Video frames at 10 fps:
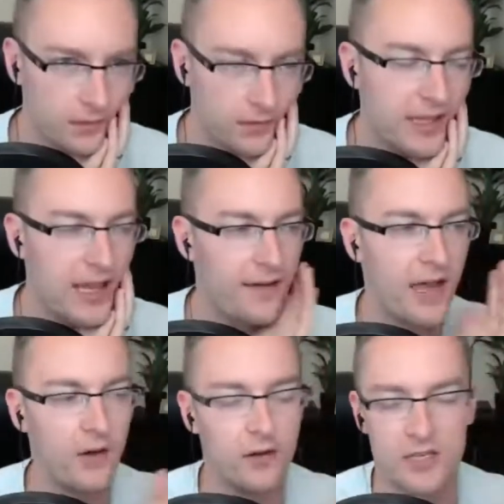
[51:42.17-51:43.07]
Yeah,
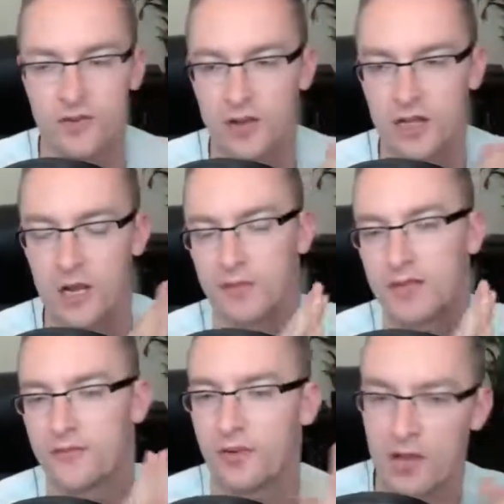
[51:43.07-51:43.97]
I own a couple of
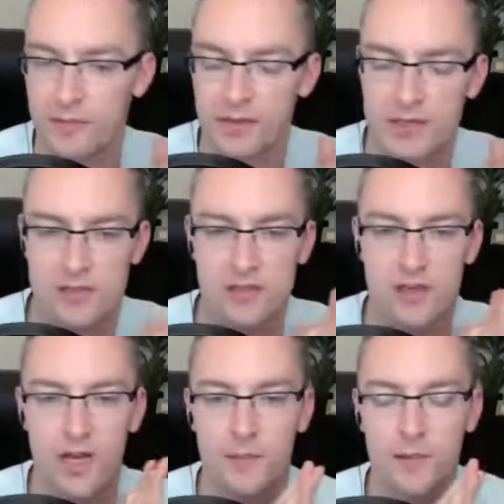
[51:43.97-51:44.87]
different companies.
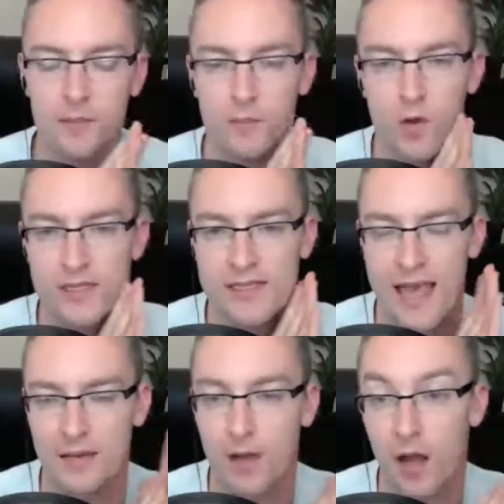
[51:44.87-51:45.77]
One is
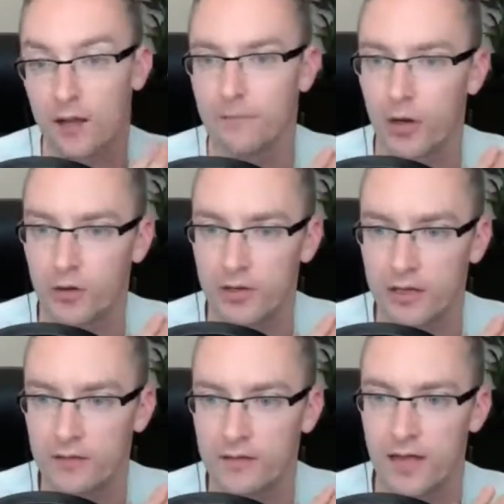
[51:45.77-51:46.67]

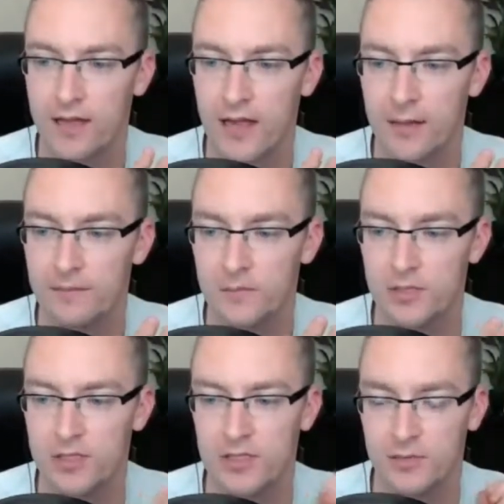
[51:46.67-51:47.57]
adamhollandmarketing.com. Pretty
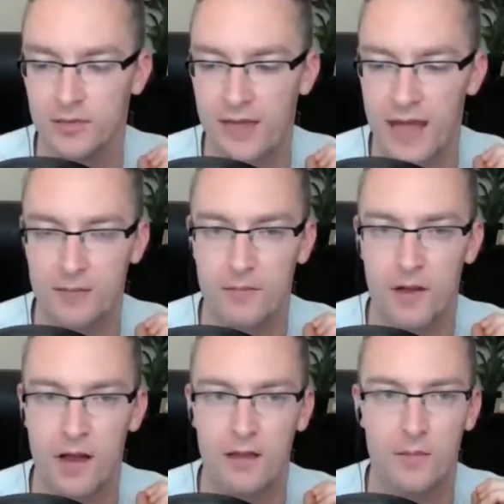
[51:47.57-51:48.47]
simple,
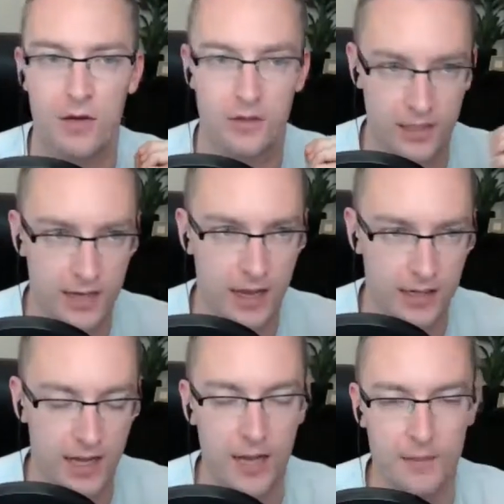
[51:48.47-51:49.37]

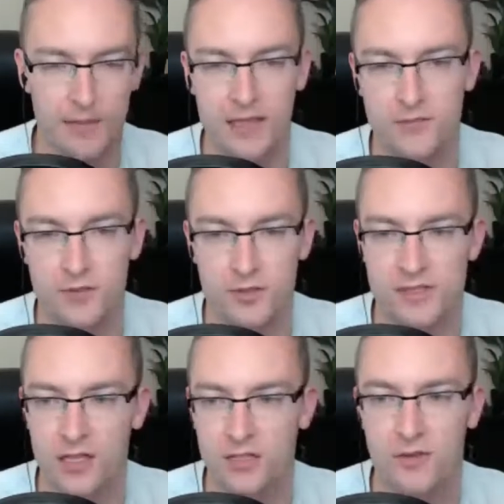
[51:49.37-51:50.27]
adamhollandmarketing.com, and that's for
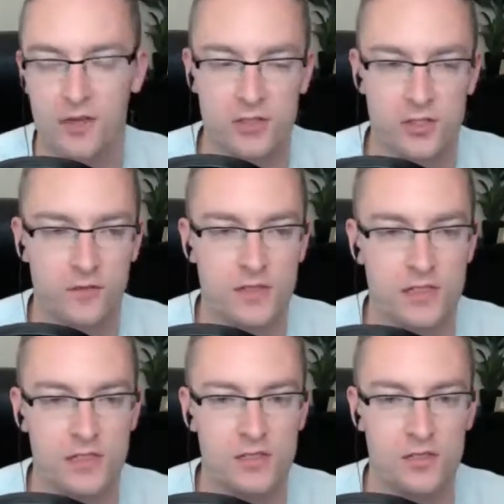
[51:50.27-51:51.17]
sales funnel
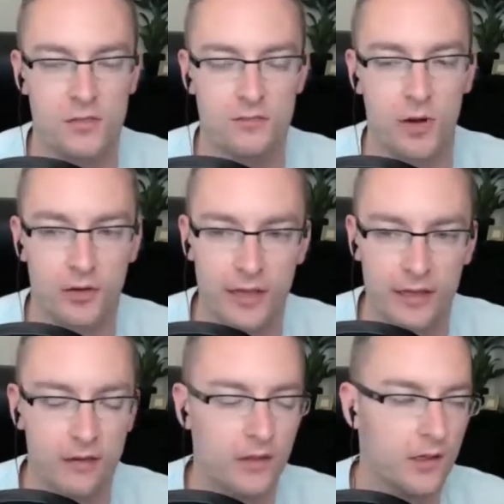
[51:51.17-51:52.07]
services or marketing